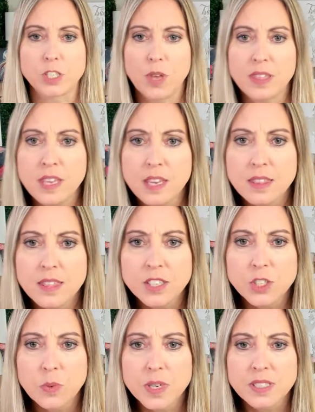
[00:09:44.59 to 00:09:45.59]
So I think
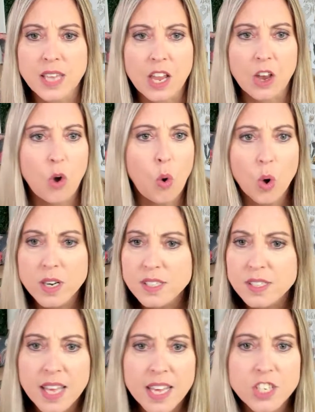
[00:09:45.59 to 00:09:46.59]
this was a
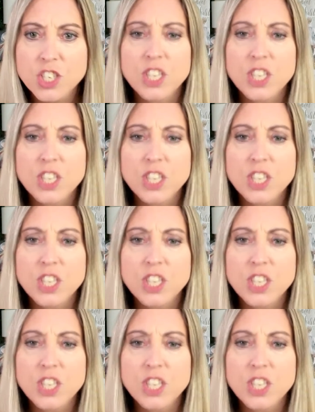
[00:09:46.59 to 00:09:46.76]
course that